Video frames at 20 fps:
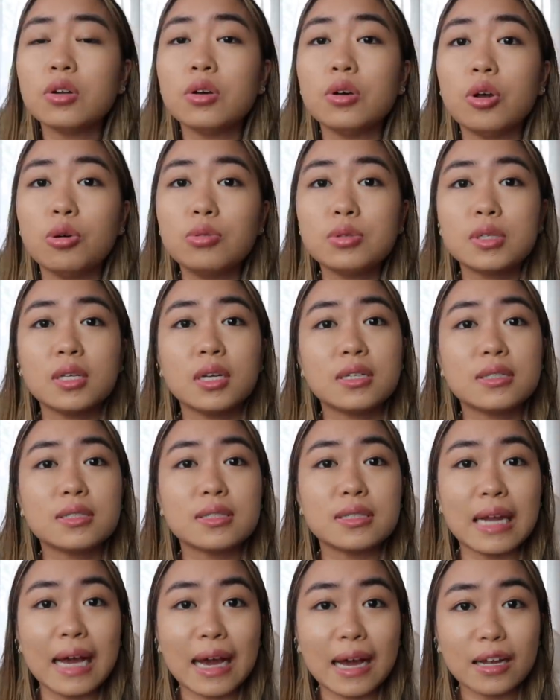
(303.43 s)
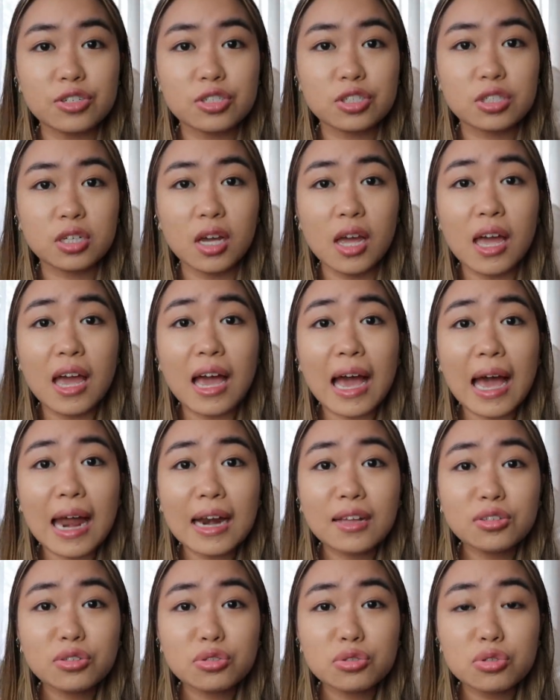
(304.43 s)
their nose snatched
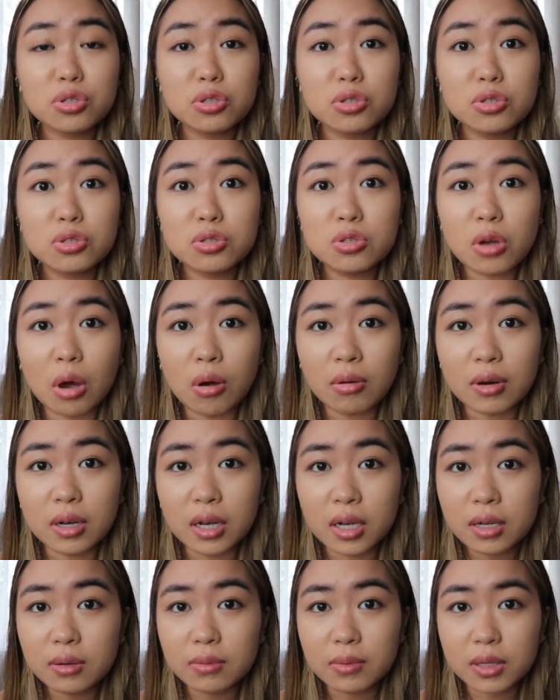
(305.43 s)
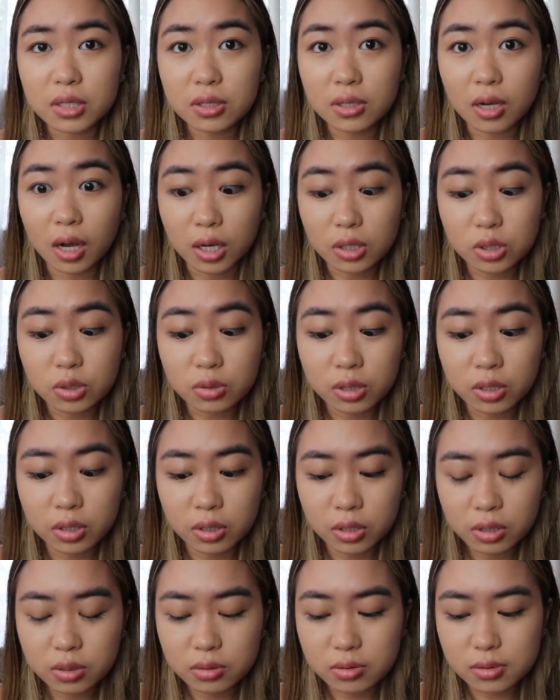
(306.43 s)
and it looks so good when you contour your
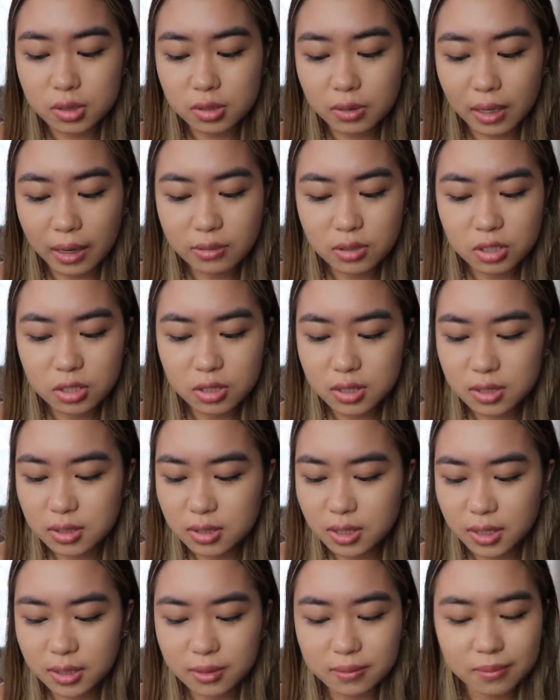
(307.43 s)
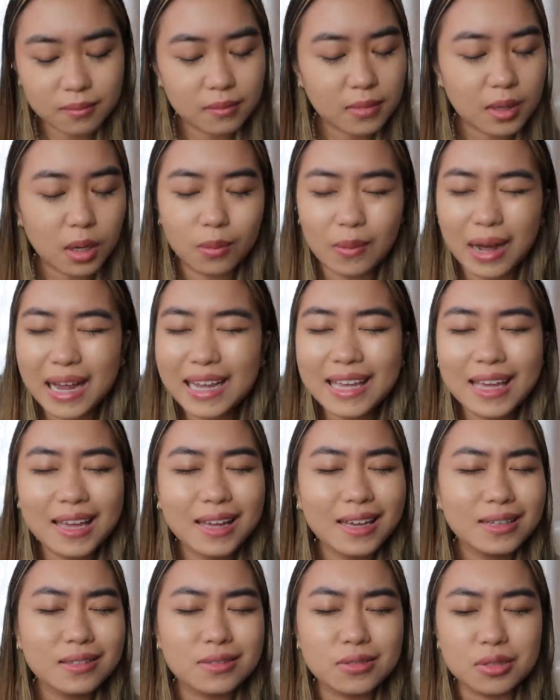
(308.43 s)
nose. So I was just like, why
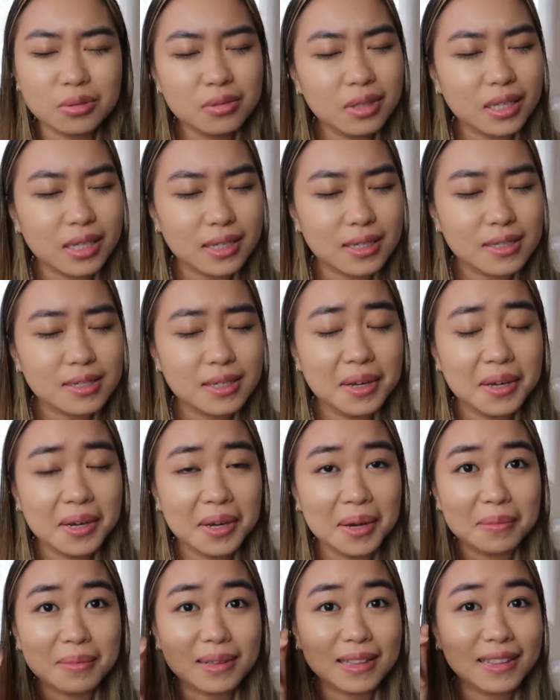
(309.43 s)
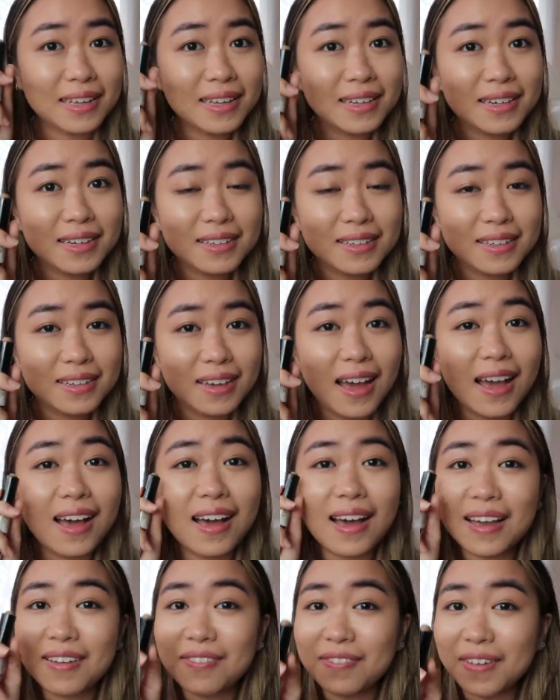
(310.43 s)
can't I do this? But then
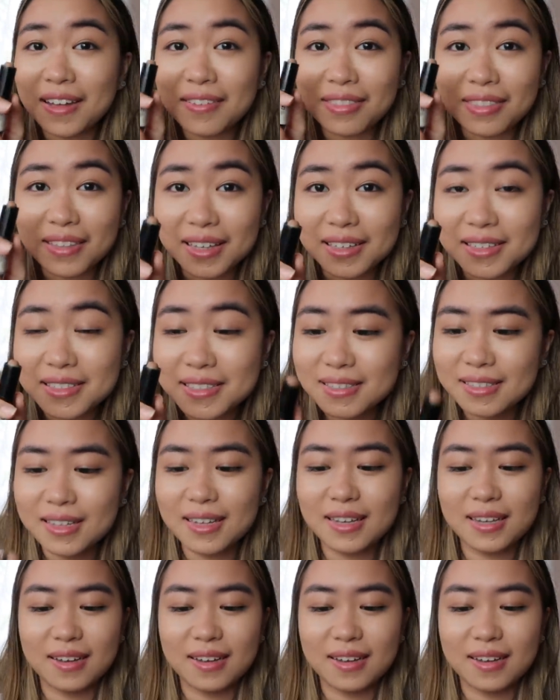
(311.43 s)
I found this